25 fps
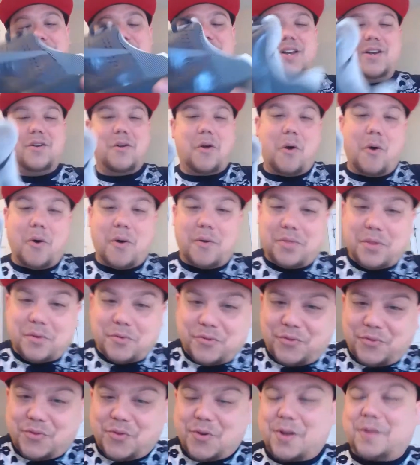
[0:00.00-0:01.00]
even on the
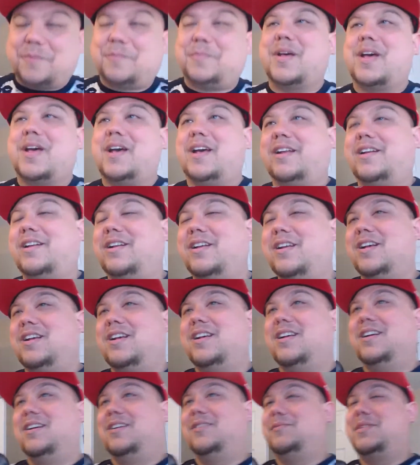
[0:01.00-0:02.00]
footbed,
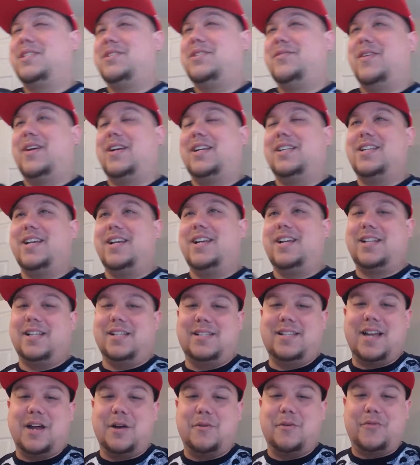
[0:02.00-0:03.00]
let's see if I can take
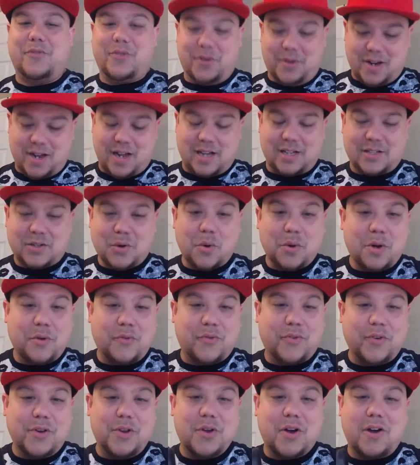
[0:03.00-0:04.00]
this out for you guys. Only
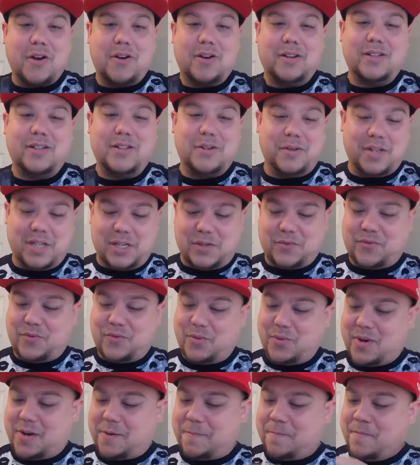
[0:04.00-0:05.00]
for y'all, I'll do this
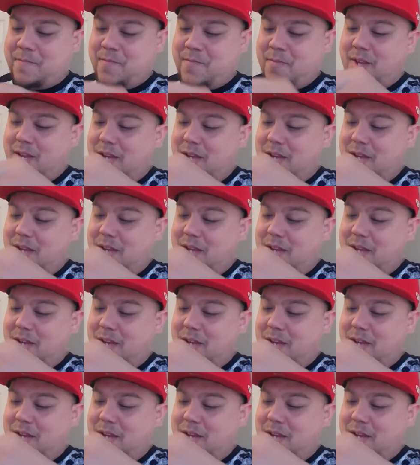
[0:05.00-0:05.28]
for.